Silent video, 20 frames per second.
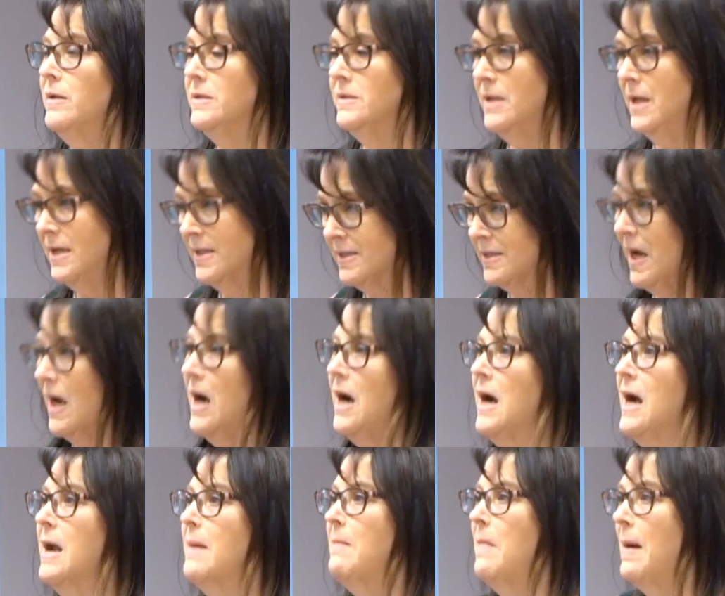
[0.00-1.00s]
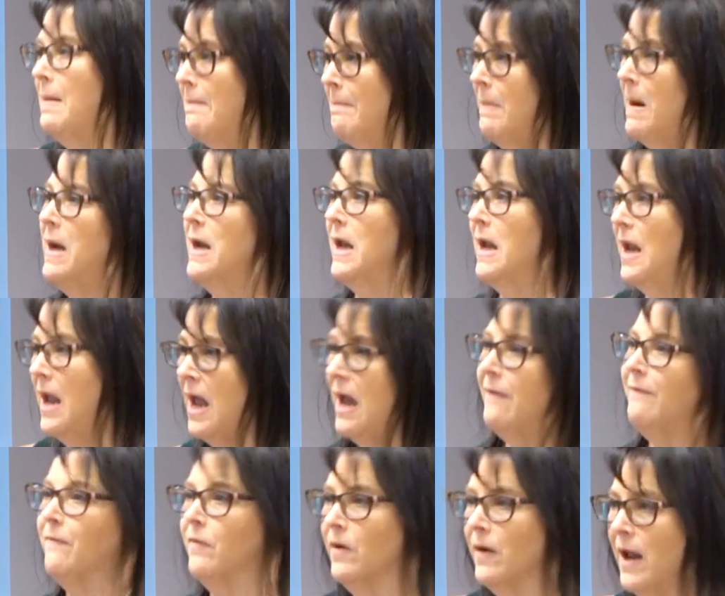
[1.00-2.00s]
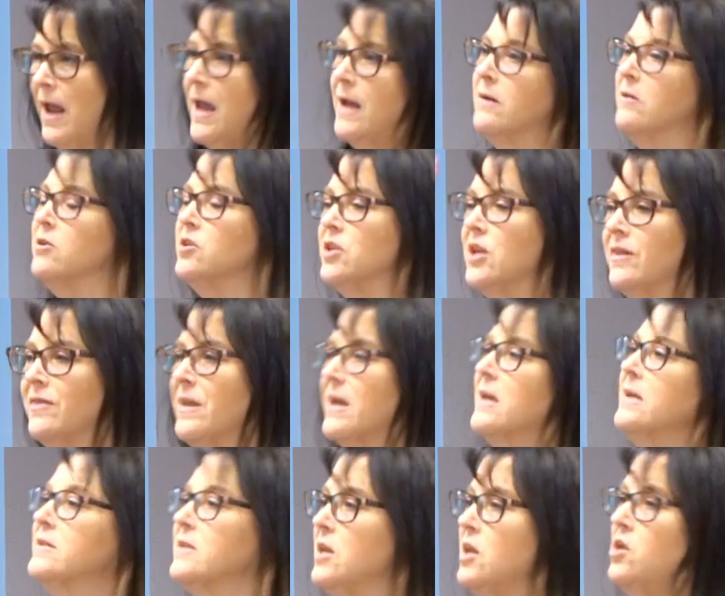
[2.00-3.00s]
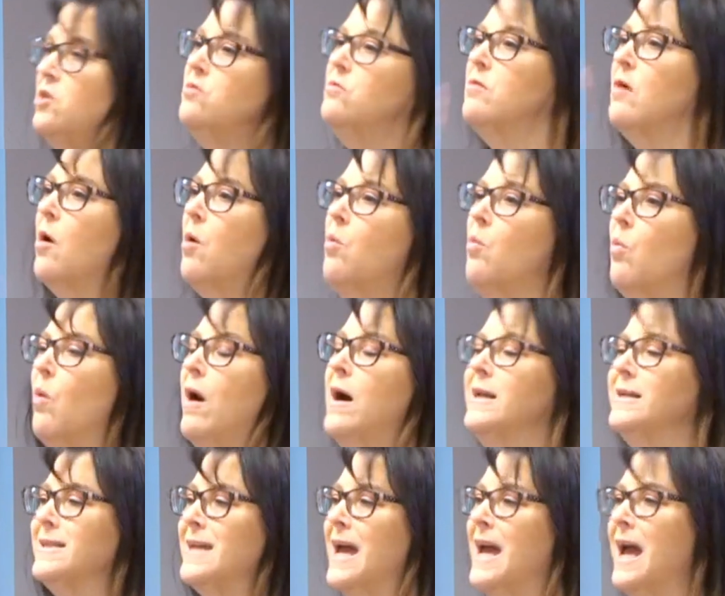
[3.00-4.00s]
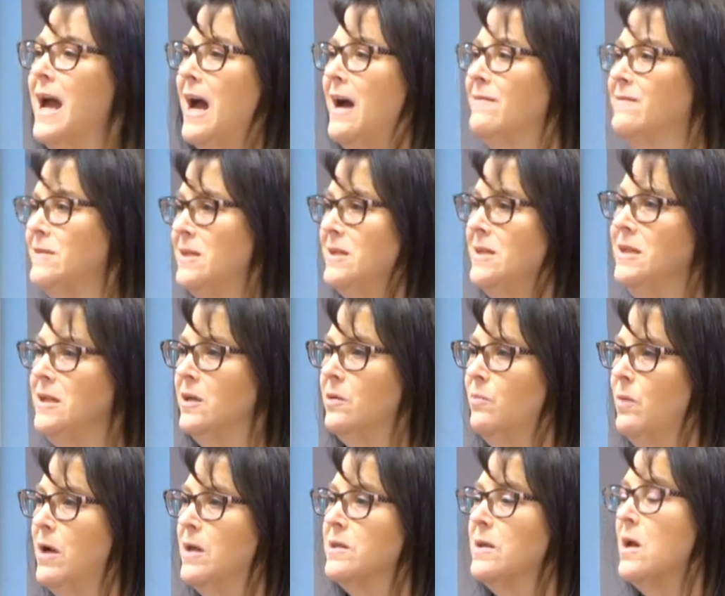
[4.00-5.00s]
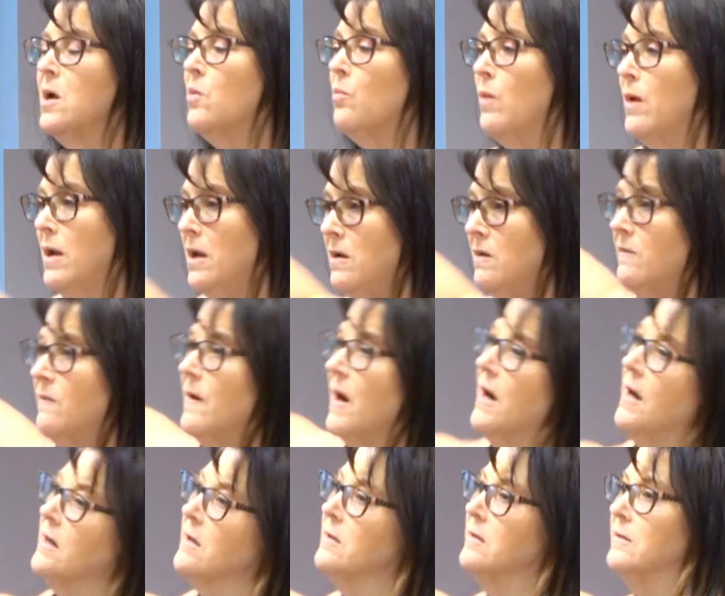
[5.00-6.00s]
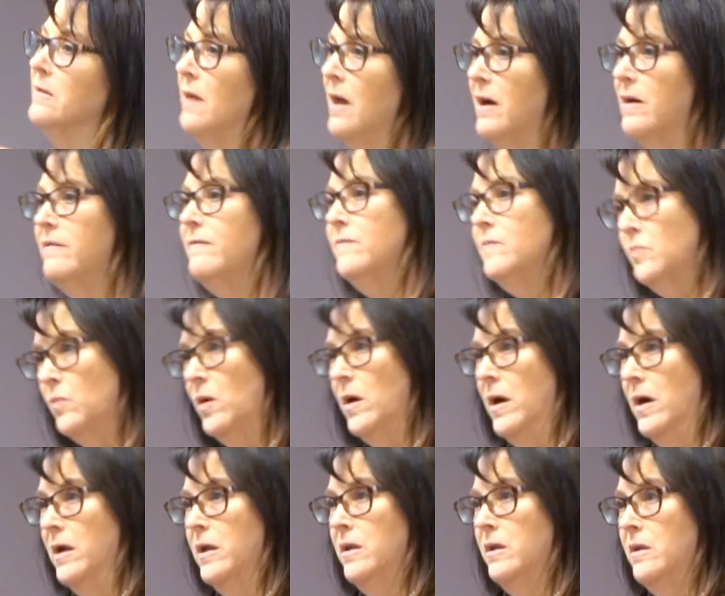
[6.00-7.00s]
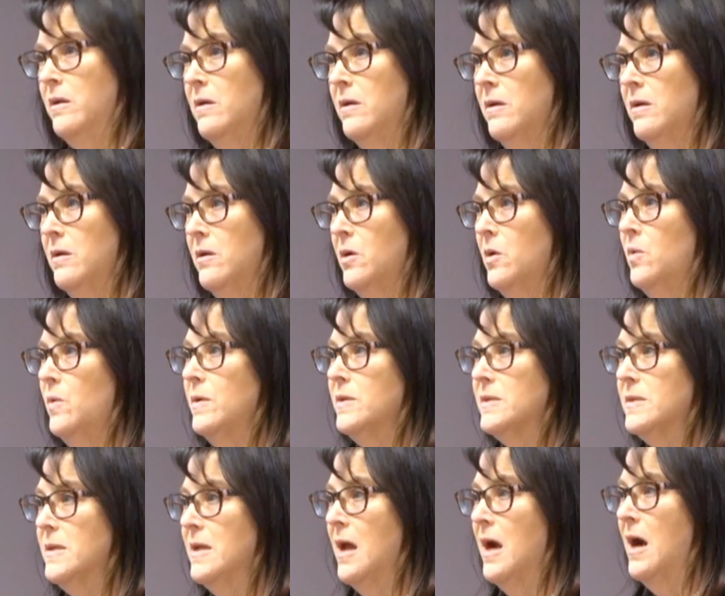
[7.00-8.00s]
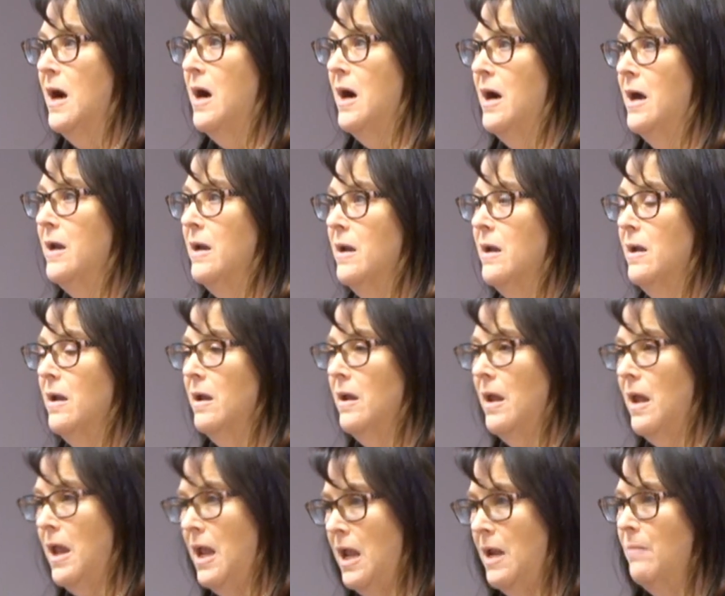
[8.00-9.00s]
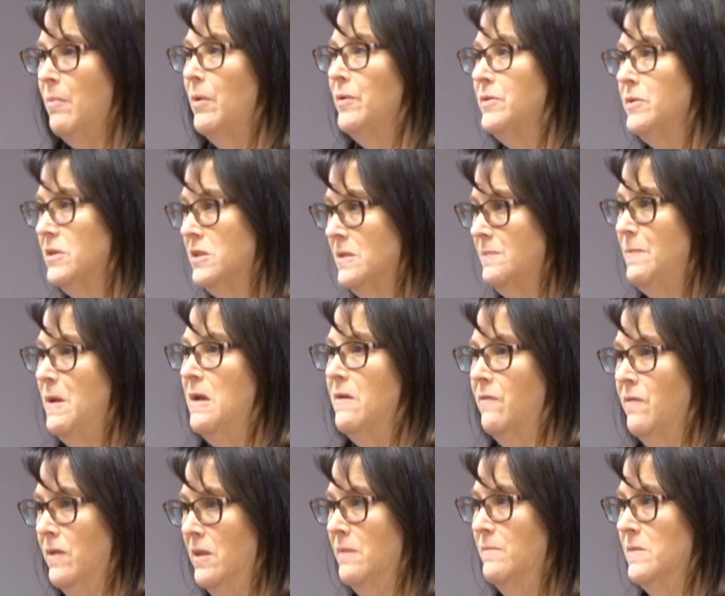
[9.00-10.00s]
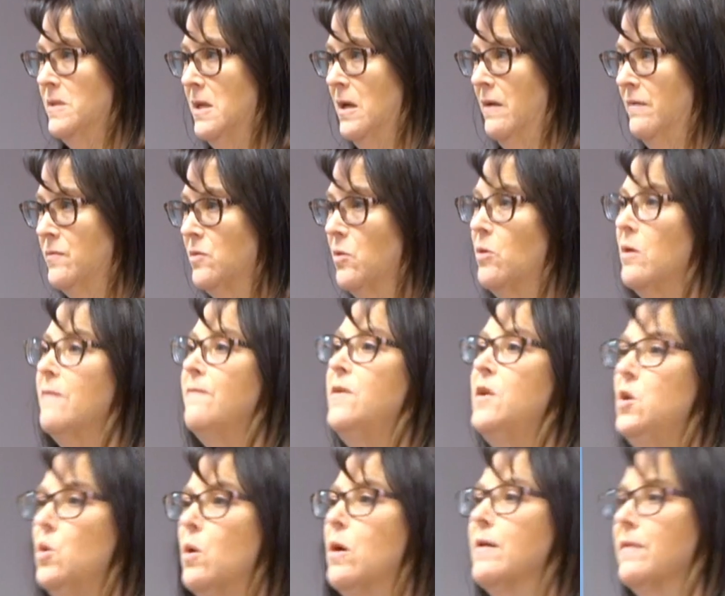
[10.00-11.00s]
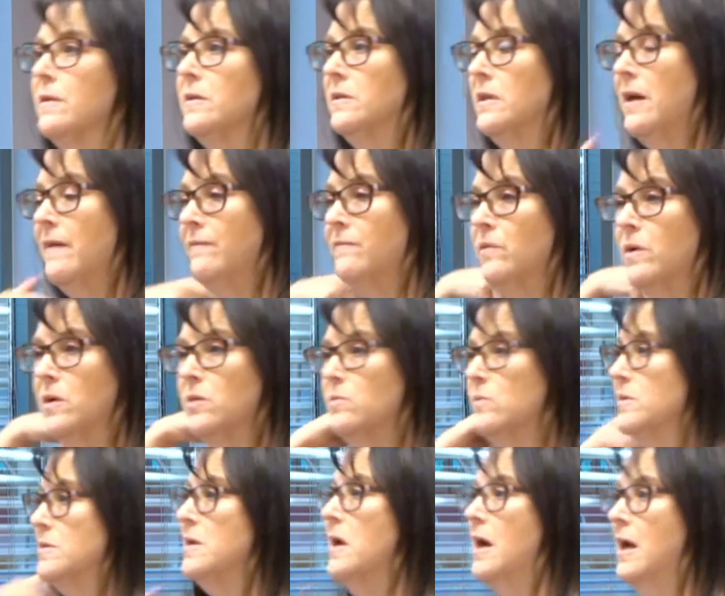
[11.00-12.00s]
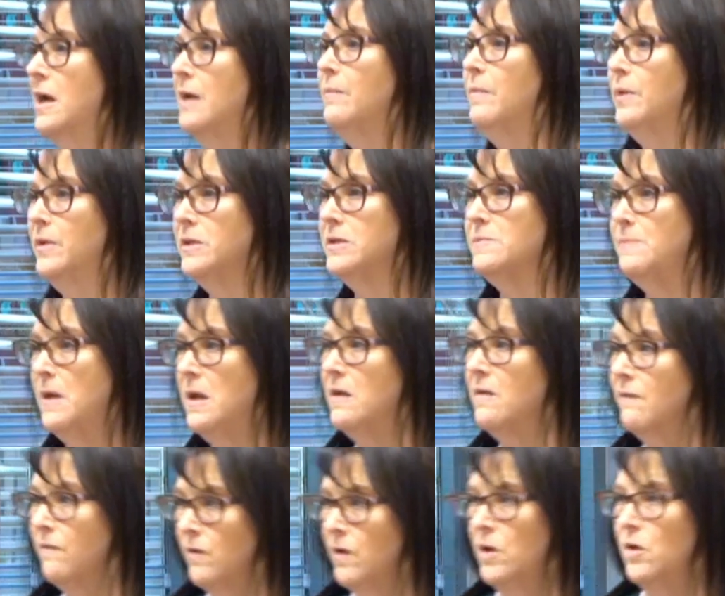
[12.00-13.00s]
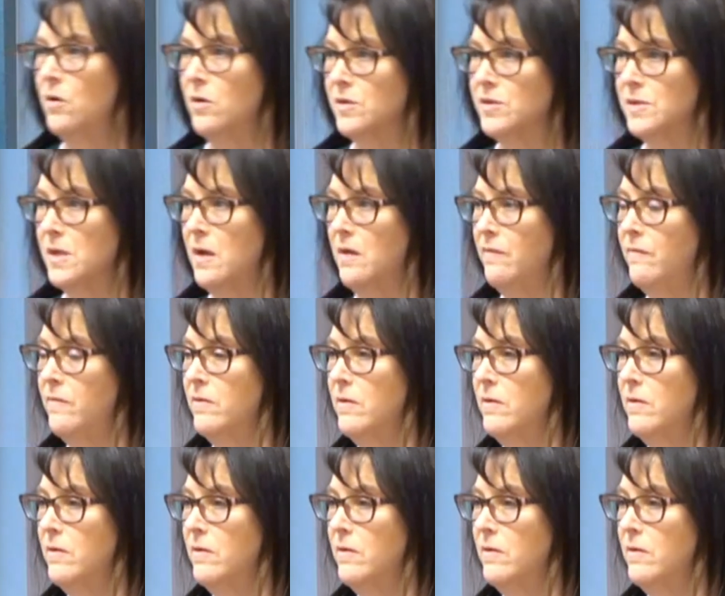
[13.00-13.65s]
Takes time, money, effort, energy, things that you don't want to have to deal with when you've got a loved one who is not able to speak for themselves, or if you are the loved one who is not able to speak for yourself.